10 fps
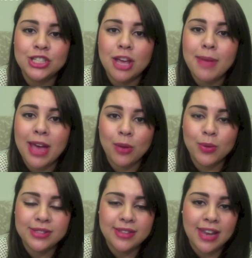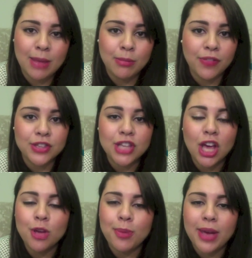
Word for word: Dermac was the name of the soap